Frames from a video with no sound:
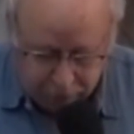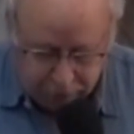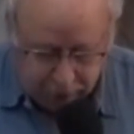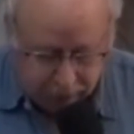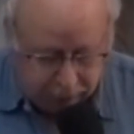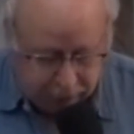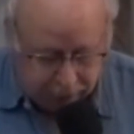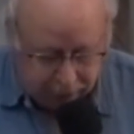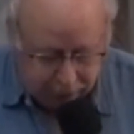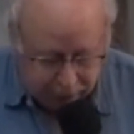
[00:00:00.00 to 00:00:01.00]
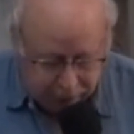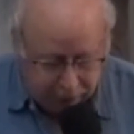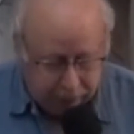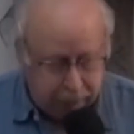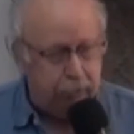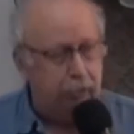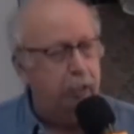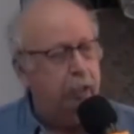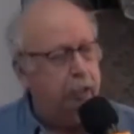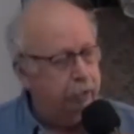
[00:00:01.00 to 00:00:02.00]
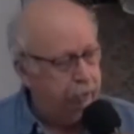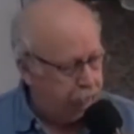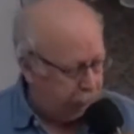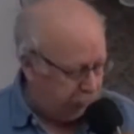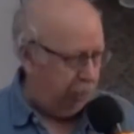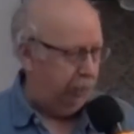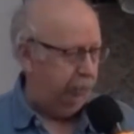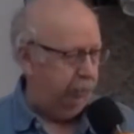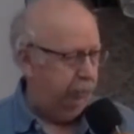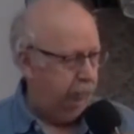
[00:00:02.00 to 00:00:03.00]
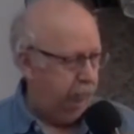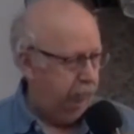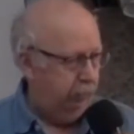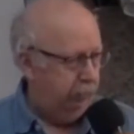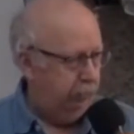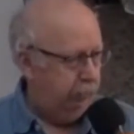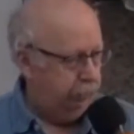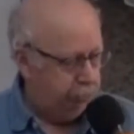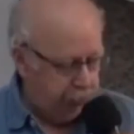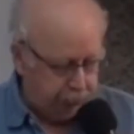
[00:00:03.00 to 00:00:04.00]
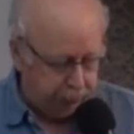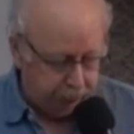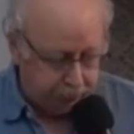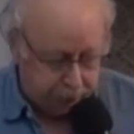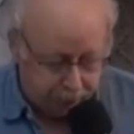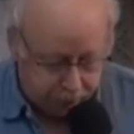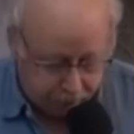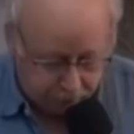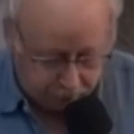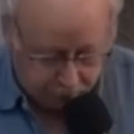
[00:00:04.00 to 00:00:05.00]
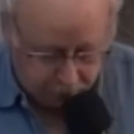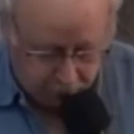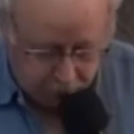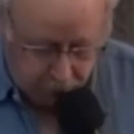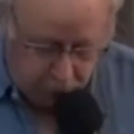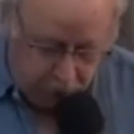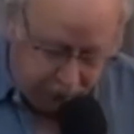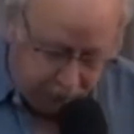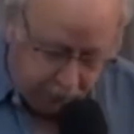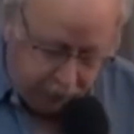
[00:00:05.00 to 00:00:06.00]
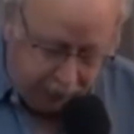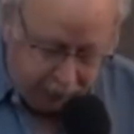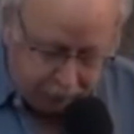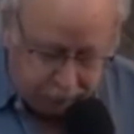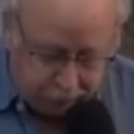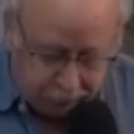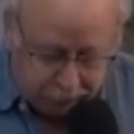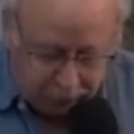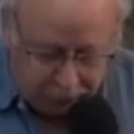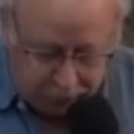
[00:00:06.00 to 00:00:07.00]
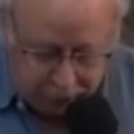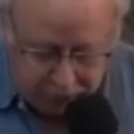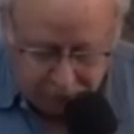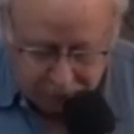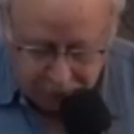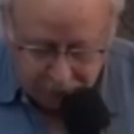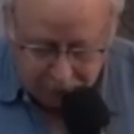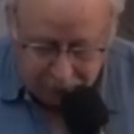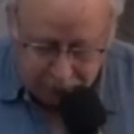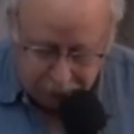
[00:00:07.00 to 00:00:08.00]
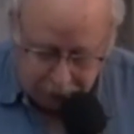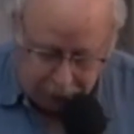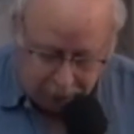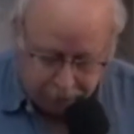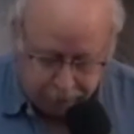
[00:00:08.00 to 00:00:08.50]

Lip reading: is in His Son, Jesus. Whoever has the Son has life.